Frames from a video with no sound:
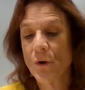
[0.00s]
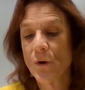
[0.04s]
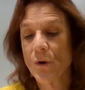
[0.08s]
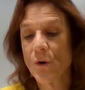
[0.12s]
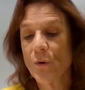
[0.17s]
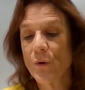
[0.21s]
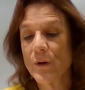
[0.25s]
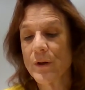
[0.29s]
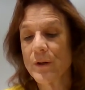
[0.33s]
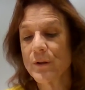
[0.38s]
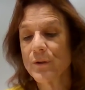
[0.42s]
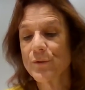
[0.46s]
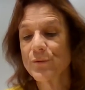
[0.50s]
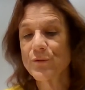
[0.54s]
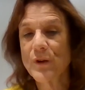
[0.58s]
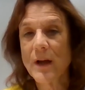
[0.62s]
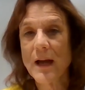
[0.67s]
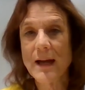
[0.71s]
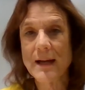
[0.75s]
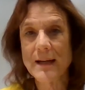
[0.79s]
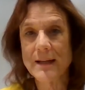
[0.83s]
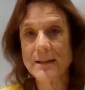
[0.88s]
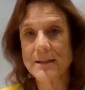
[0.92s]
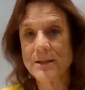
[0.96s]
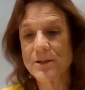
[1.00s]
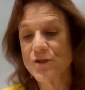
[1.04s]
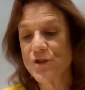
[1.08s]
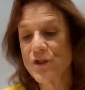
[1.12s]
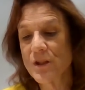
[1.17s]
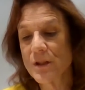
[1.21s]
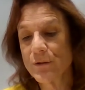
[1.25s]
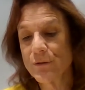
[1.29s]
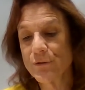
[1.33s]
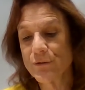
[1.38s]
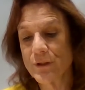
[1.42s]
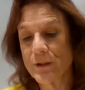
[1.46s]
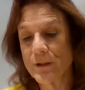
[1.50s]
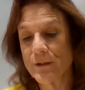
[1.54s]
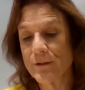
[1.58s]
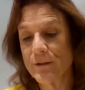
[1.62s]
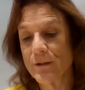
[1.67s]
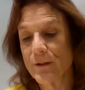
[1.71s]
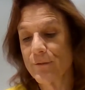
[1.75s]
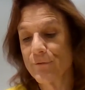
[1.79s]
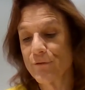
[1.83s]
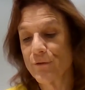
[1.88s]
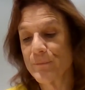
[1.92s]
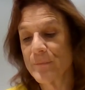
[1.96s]
or in crags shielded
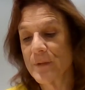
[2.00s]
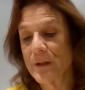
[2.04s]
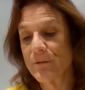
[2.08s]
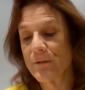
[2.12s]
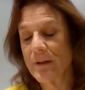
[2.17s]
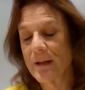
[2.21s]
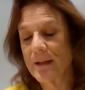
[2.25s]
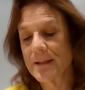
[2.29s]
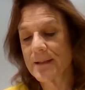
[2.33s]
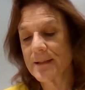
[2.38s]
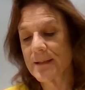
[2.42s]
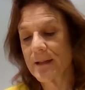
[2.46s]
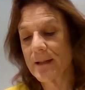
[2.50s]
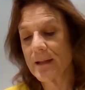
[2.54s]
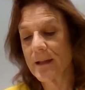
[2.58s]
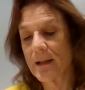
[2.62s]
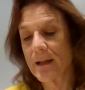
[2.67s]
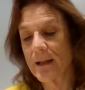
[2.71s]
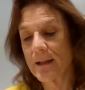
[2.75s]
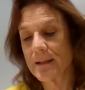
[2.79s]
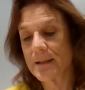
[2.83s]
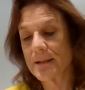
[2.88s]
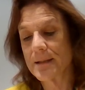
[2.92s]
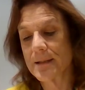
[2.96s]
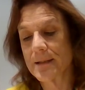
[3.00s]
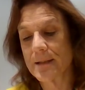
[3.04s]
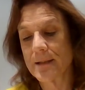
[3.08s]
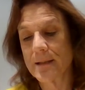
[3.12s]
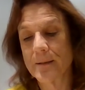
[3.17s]
from direct sunlight.